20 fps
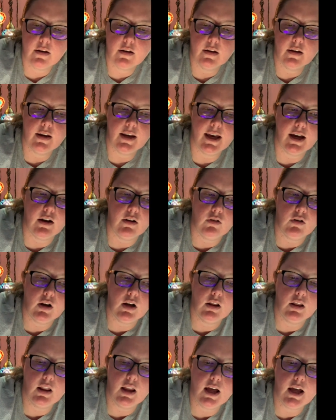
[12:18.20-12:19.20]
Now, a
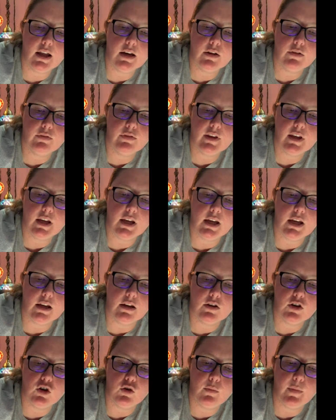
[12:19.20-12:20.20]
lot of the
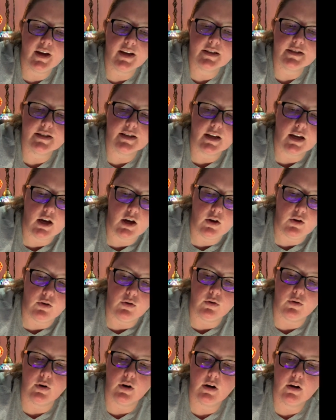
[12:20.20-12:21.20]
New
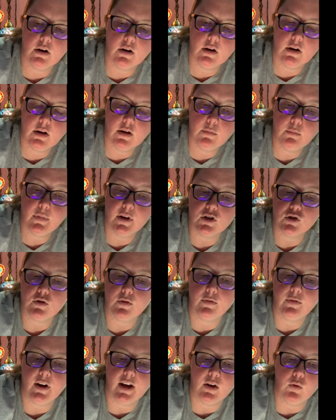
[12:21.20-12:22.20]
Mexico
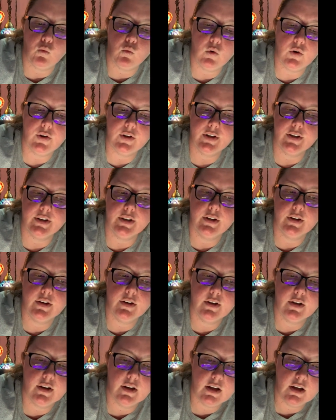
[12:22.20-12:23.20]
petrified wood,
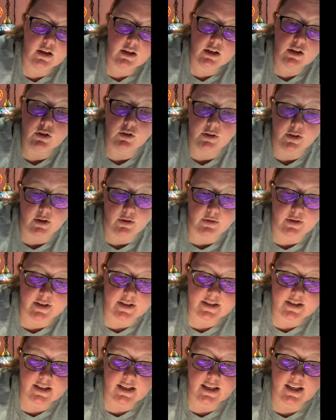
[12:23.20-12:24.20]
you'll
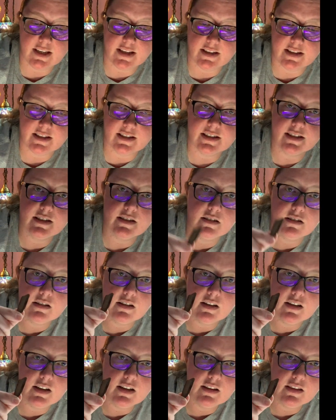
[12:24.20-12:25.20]
notice, is
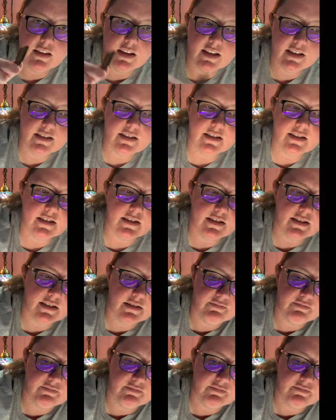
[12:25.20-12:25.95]
this